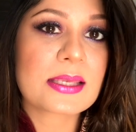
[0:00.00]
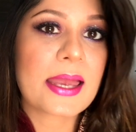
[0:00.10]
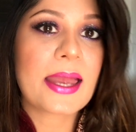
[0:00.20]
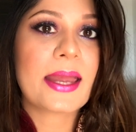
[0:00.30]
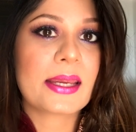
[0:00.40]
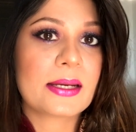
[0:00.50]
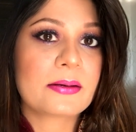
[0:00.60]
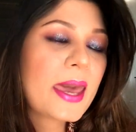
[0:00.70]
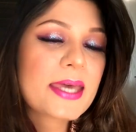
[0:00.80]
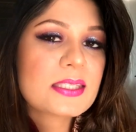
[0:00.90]

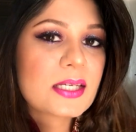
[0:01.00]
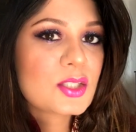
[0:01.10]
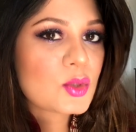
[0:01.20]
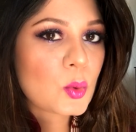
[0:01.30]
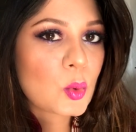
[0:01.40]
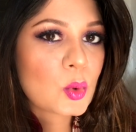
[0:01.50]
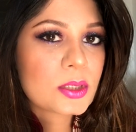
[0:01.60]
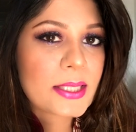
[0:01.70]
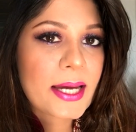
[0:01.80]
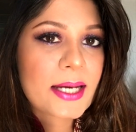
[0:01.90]
And as I told
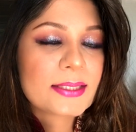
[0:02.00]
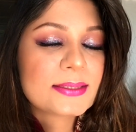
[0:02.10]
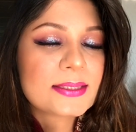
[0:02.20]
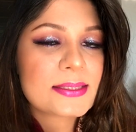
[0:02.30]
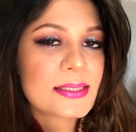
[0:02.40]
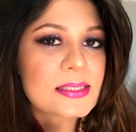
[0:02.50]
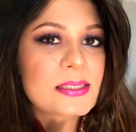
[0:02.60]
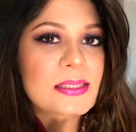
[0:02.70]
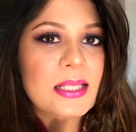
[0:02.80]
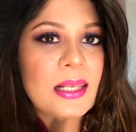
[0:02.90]
that this
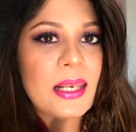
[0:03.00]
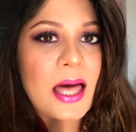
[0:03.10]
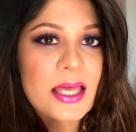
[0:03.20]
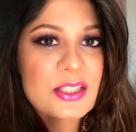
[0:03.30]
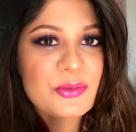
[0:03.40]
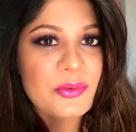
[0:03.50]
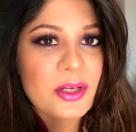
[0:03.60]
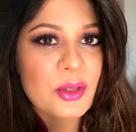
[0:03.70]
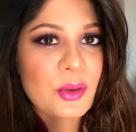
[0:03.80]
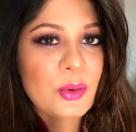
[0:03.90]
is the last
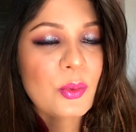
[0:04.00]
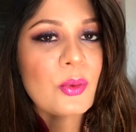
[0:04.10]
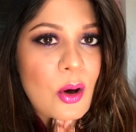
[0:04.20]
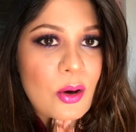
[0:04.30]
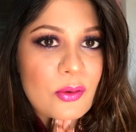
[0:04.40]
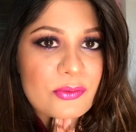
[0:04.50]
video of